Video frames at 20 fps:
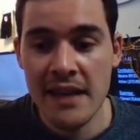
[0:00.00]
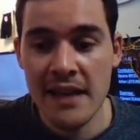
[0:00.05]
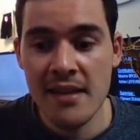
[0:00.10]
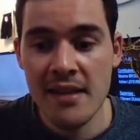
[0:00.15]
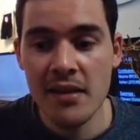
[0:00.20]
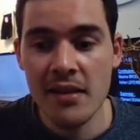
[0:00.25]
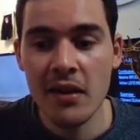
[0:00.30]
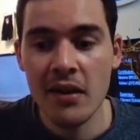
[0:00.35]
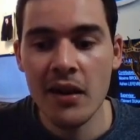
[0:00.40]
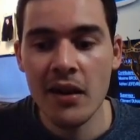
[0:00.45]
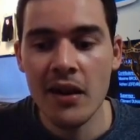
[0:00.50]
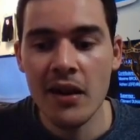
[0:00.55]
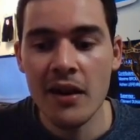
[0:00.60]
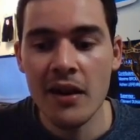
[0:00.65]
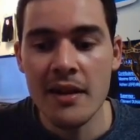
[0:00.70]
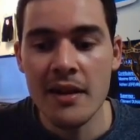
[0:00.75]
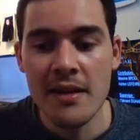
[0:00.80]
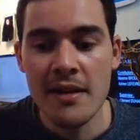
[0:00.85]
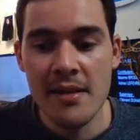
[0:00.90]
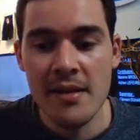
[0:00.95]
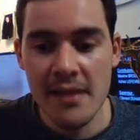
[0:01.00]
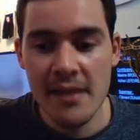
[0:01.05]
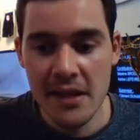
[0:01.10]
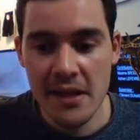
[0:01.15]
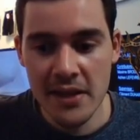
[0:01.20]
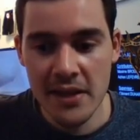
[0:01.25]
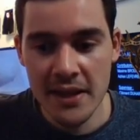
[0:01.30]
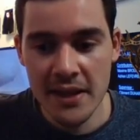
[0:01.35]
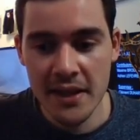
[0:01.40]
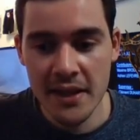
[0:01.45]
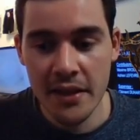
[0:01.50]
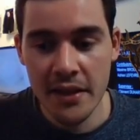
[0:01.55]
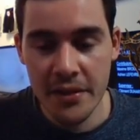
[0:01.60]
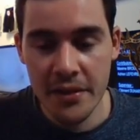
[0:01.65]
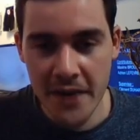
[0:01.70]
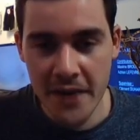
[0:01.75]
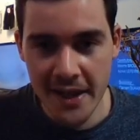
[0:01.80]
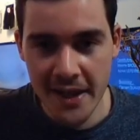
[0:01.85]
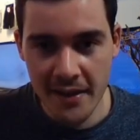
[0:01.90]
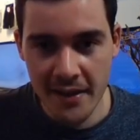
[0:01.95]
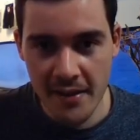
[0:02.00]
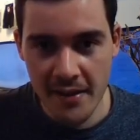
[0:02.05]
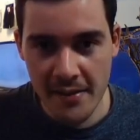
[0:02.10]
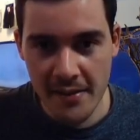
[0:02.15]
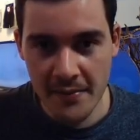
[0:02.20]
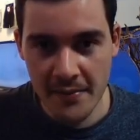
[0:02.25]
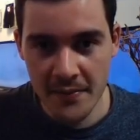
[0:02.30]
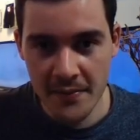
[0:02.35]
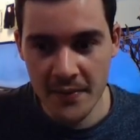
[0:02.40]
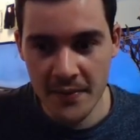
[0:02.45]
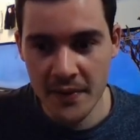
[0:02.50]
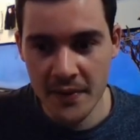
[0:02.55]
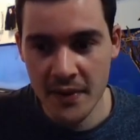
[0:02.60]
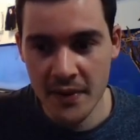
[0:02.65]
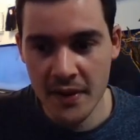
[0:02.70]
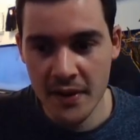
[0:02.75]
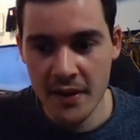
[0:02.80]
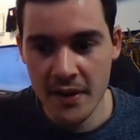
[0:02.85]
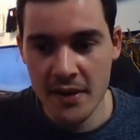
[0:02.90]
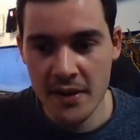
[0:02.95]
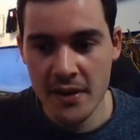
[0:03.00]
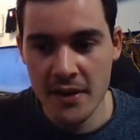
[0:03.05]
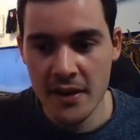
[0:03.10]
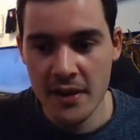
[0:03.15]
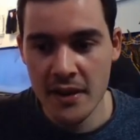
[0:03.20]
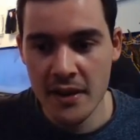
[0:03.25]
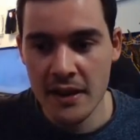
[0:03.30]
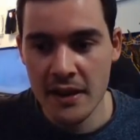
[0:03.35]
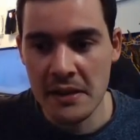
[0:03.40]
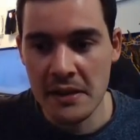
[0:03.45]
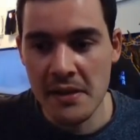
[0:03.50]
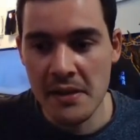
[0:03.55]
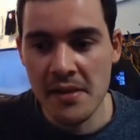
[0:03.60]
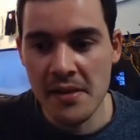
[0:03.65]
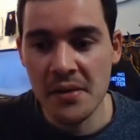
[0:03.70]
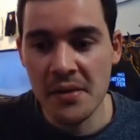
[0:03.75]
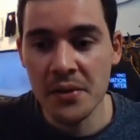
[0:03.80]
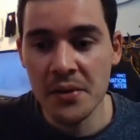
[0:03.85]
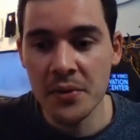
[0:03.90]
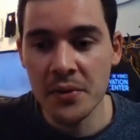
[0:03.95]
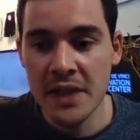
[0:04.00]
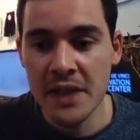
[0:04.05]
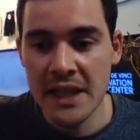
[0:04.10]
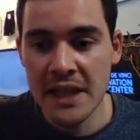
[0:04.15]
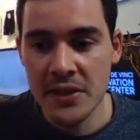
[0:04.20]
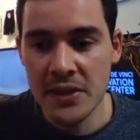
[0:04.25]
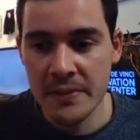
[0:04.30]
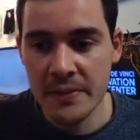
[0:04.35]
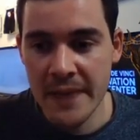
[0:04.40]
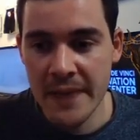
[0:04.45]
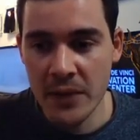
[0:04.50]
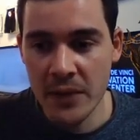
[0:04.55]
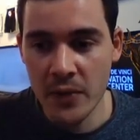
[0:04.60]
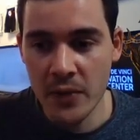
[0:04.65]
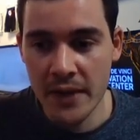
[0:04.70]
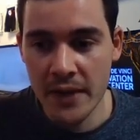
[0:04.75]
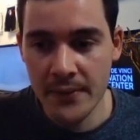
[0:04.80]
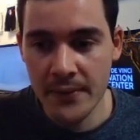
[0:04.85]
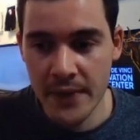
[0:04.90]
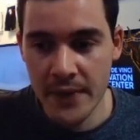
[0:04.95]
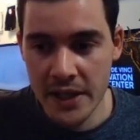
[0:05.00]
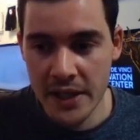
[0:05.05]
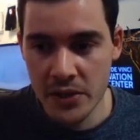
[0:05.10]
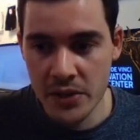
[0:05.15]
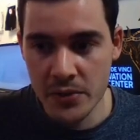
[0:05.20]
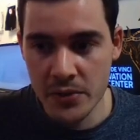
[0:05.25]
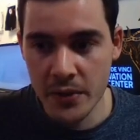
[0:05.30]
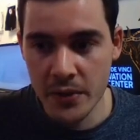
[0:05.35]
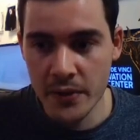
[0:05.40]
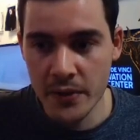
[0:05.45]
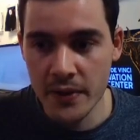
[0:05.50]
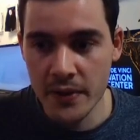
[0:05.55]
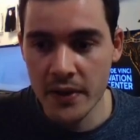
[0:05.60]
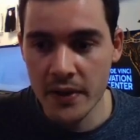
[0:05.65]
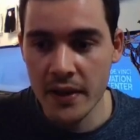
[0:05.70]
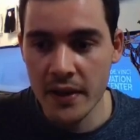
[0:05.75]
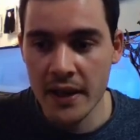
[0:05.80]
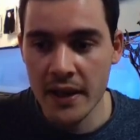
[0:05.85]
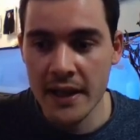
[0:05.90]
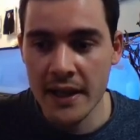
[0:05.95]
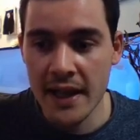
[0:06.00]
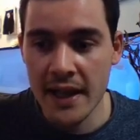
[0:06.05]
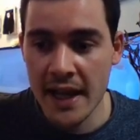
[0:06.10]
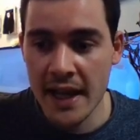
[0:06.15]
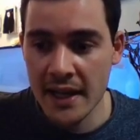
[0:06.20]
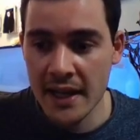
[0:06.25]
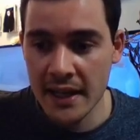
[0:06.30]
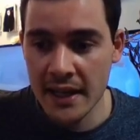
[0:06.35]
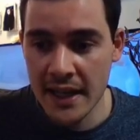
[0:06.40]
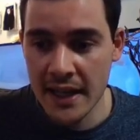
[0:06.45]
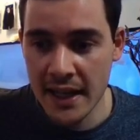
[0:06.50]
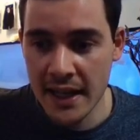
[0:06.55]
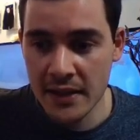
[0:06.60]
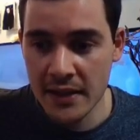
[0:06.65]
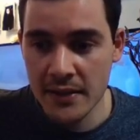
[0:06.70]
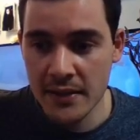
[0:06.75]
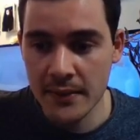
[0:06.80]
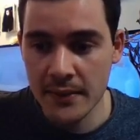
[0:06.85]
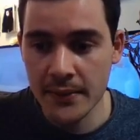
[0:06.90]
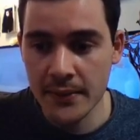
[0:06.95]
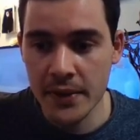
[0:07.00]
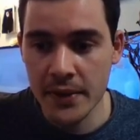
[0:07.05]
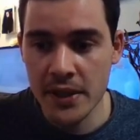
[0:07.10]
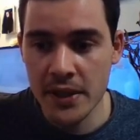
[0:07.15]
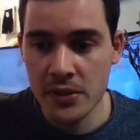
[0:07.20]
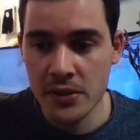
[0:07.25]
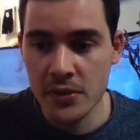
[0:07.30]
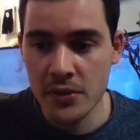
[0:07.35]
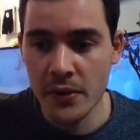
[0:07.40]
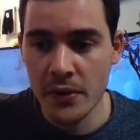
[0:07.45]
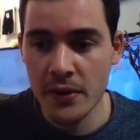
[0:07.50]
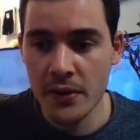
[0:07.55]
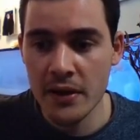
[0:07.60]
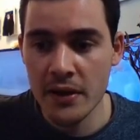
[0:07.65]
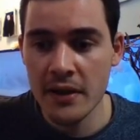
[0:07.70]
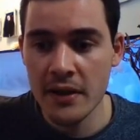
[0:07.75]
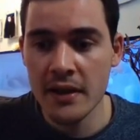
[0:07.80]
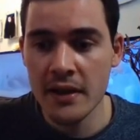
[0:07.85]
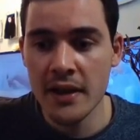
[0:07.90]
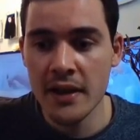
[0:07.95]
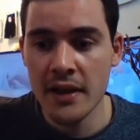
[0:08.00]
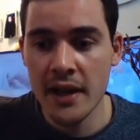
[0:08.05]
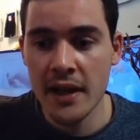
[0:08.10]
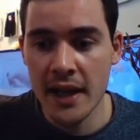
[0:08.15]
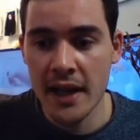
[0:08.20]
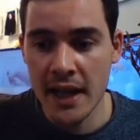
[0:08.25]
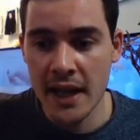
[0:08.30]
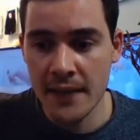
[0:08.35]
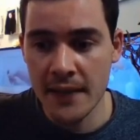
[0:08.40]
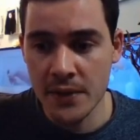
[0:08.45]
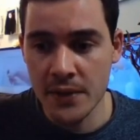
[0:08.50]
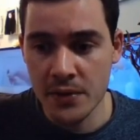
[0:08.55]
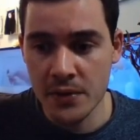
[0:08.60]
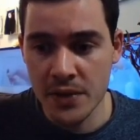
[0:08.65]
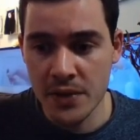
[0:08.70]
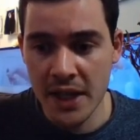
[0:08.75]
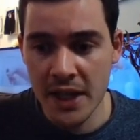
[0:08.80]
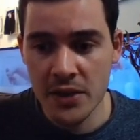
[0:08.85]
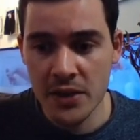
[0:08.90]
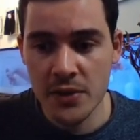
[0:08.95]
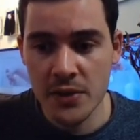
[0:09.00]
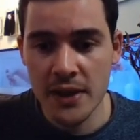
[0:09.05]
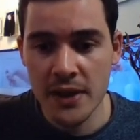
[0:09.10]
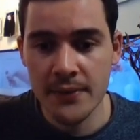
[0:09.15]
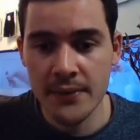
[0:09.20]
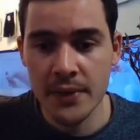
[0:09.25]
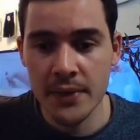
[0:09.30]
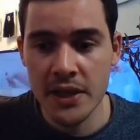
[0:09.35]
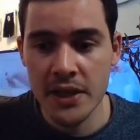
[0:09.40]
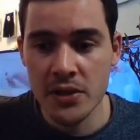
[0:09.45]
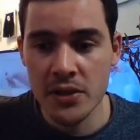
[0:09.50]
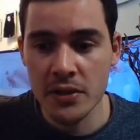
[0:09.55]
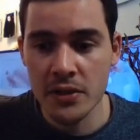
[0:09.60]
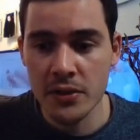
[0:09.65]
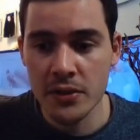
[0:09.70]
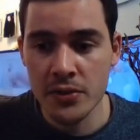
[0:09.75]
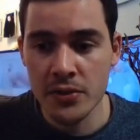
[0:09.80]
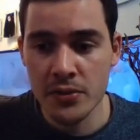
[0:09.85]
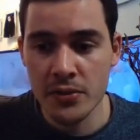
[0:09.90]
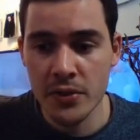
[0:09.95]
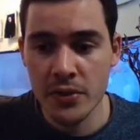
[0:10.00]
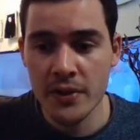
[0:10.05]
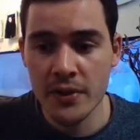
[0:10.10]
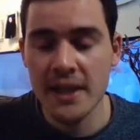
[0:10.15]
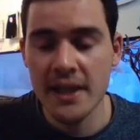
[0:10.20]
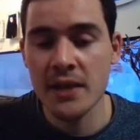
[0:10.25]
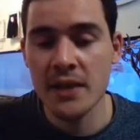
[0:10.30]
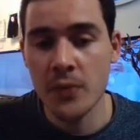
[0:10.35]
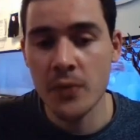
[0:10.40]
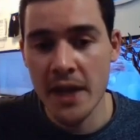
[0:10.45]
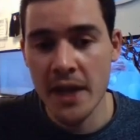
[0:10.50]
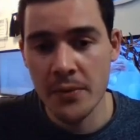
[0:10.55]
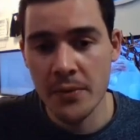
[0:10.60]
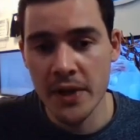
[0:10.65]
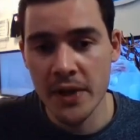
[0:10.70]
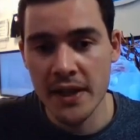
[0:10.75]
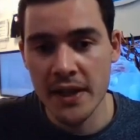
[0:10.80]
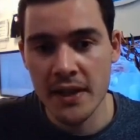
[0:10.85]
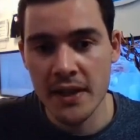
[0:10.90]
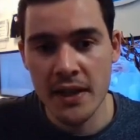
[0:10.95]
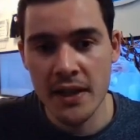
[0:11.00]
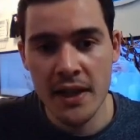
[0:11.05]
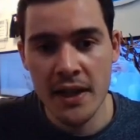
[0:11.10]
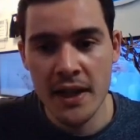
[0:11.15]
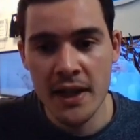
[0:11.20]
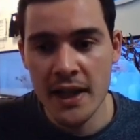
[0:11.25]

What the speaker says: These are singular threads, and so we need to make one for each drone. And I had a land for each drone, I have a trajectory for each drone, and a waypoint.